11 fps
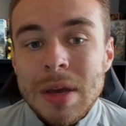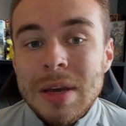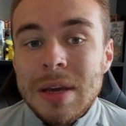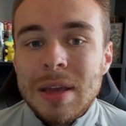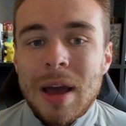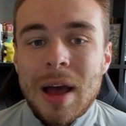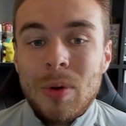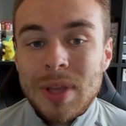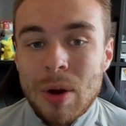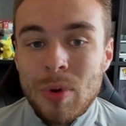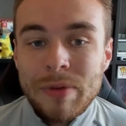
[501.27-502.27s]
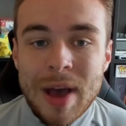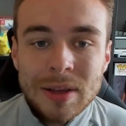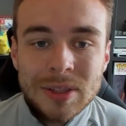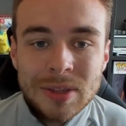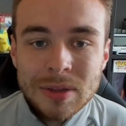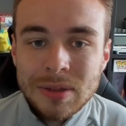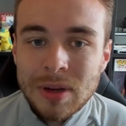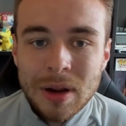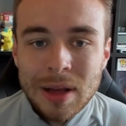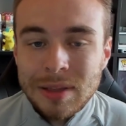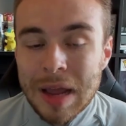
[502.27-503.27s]
yeah, I would get rid of Alisson,
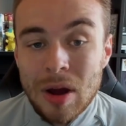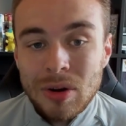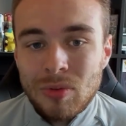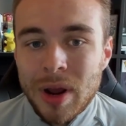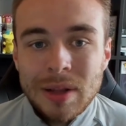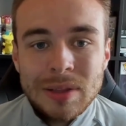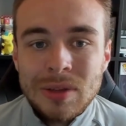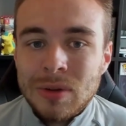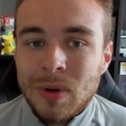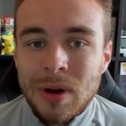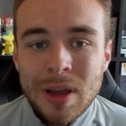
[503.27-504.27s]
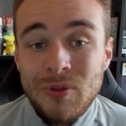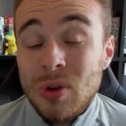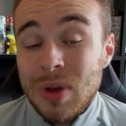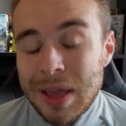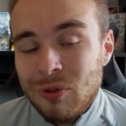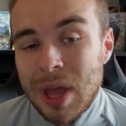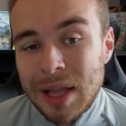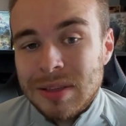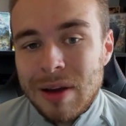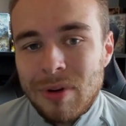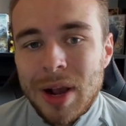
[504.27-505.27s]
and I'd downgrade to if you
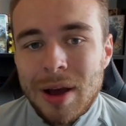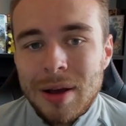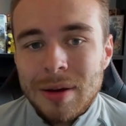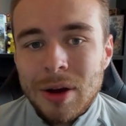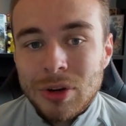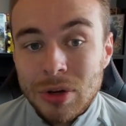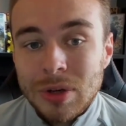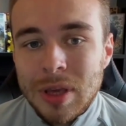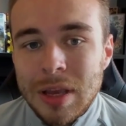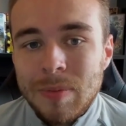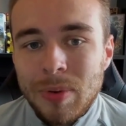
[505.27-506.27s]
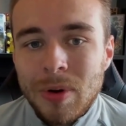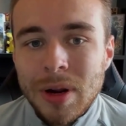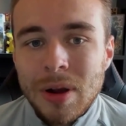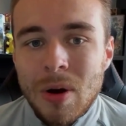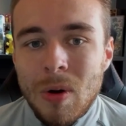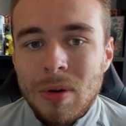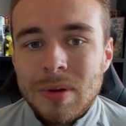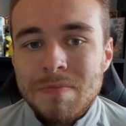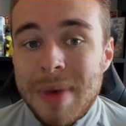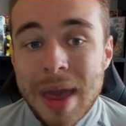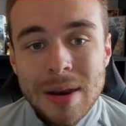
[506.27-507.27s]
had to have like a good keeper in goal,
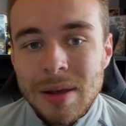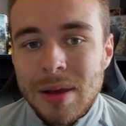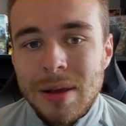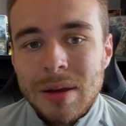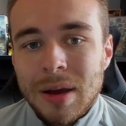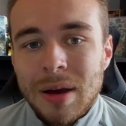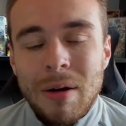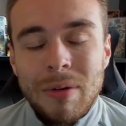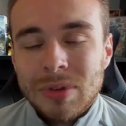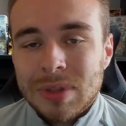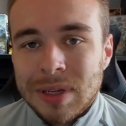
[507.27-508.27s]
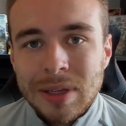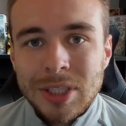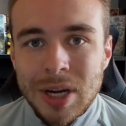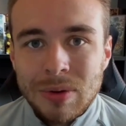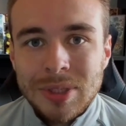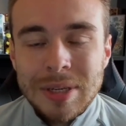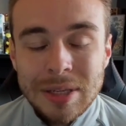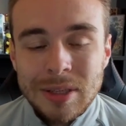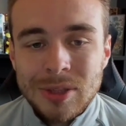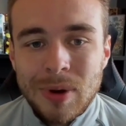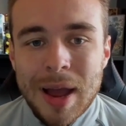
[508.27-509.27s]
Mendy. Obviously Chelsea need
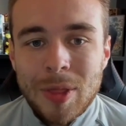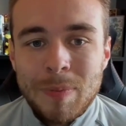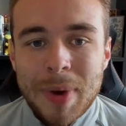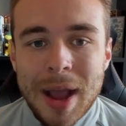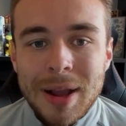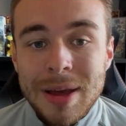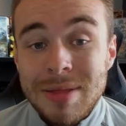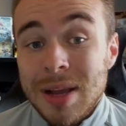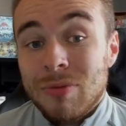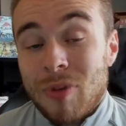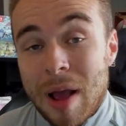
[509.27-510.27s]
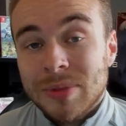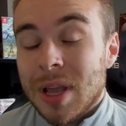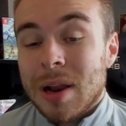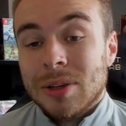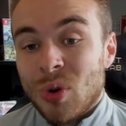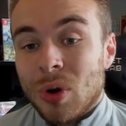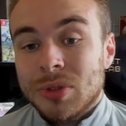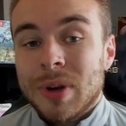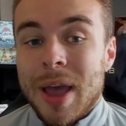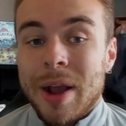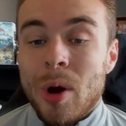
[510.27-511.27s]
to sort it out the back. I think Ramsdale is
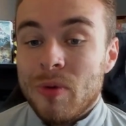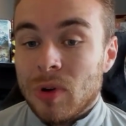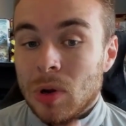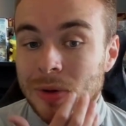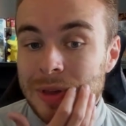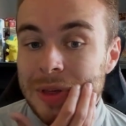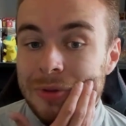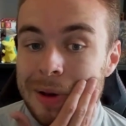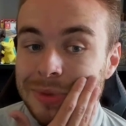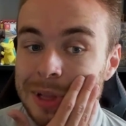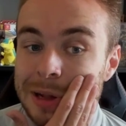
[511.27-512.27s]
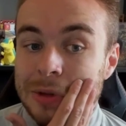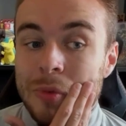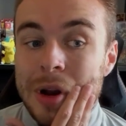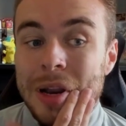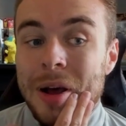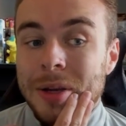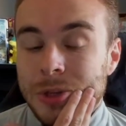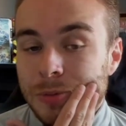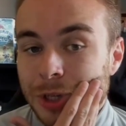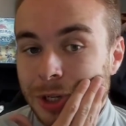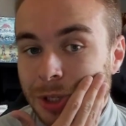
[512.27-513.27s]
also getting overlooked. I think Ramsdale is a really nice
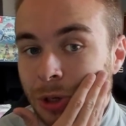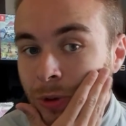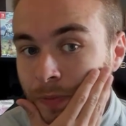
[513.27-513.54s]
option too.